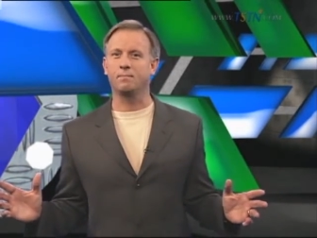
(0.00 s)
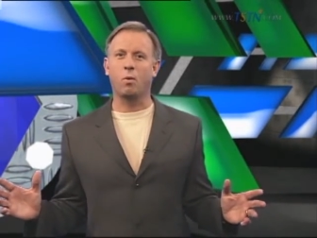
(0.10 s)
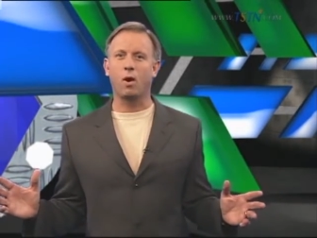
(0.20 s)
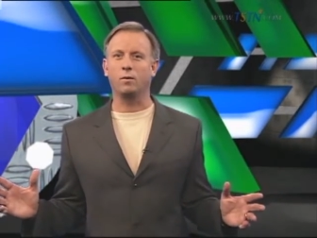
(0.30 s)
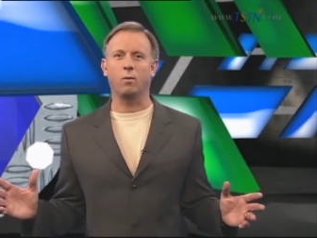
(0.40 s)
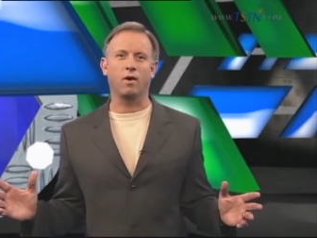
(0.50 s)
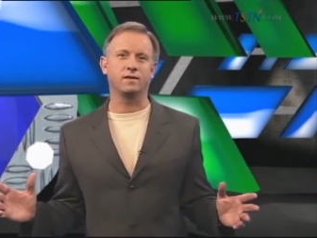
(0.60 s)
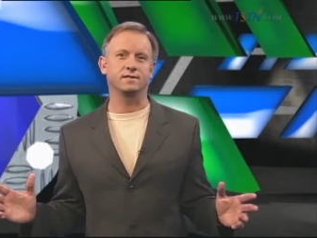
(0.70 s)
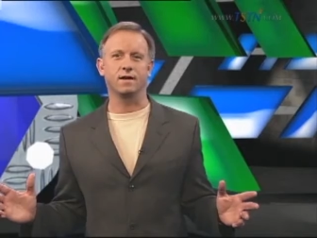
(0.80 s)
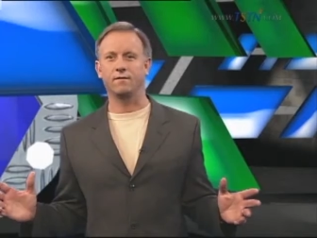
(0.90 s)
to the point
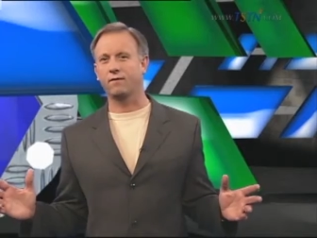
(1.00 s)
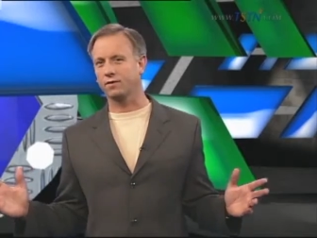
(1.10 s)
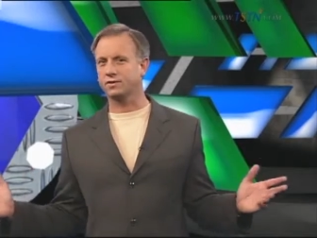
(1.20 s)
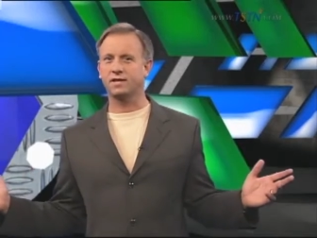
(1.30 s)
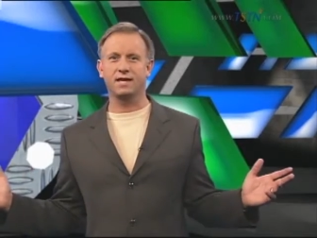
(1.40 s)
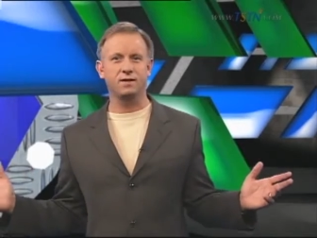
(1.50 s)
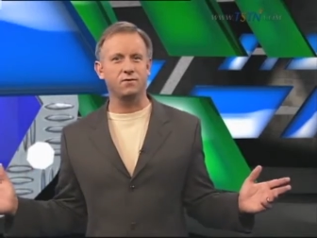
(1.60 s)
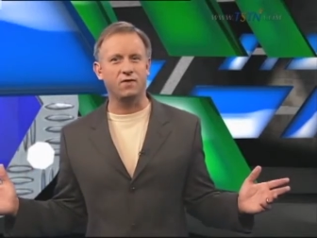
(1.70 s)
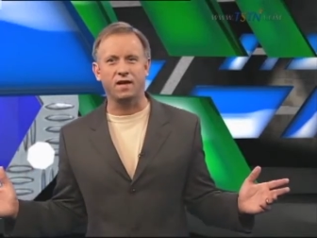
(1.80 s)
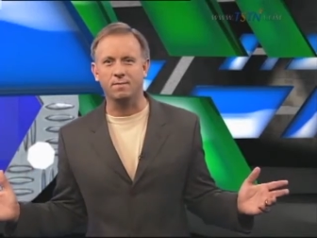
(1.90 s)
where it's the first thing
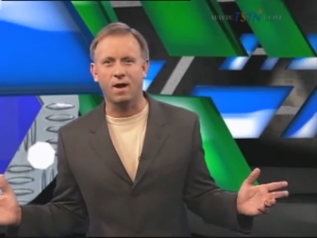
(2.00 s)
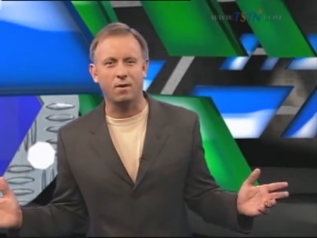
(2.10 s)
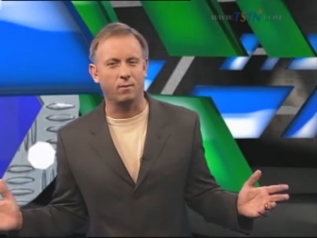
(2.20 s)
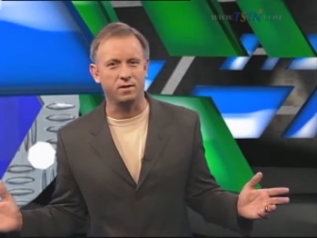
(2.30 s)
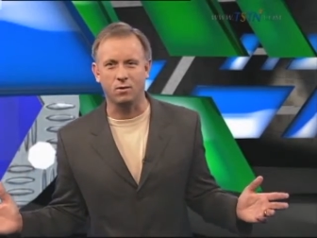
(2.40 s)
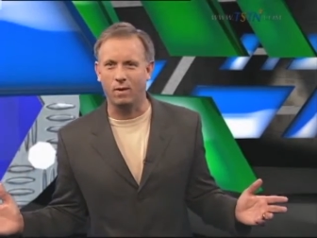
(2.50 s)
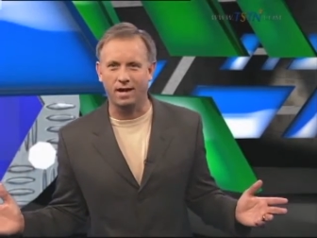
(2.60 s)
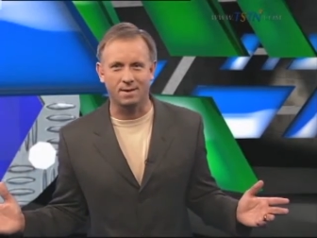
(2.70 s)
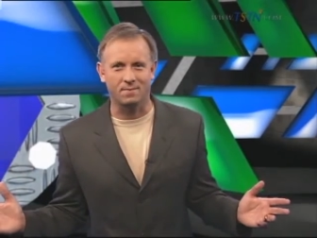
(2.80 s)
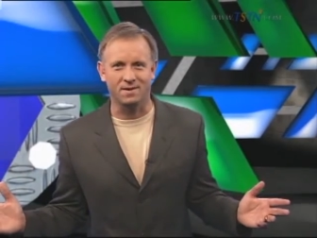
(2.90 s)
you think about when you
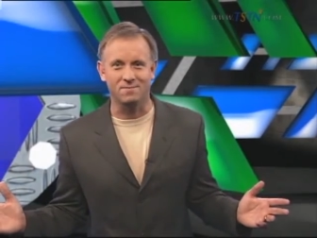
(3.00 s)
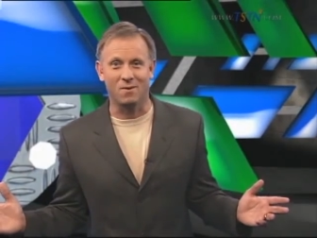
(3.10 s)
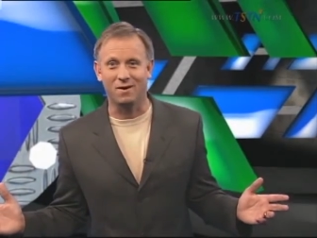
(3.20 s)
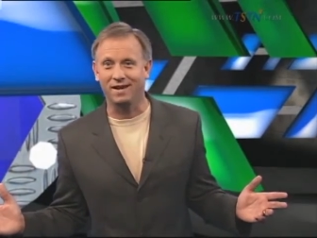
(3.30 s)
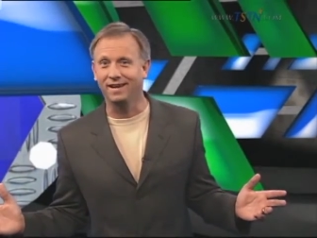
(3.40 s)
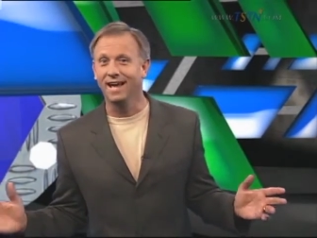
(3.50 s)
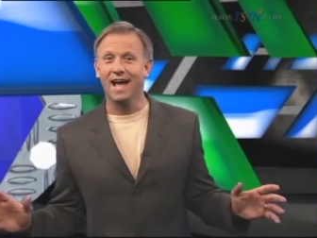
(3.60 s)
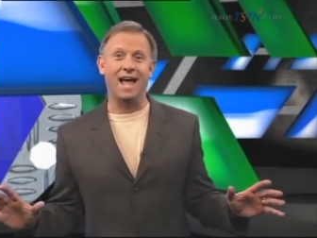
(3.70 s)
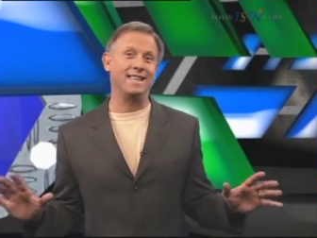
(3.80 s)
wake up in the morning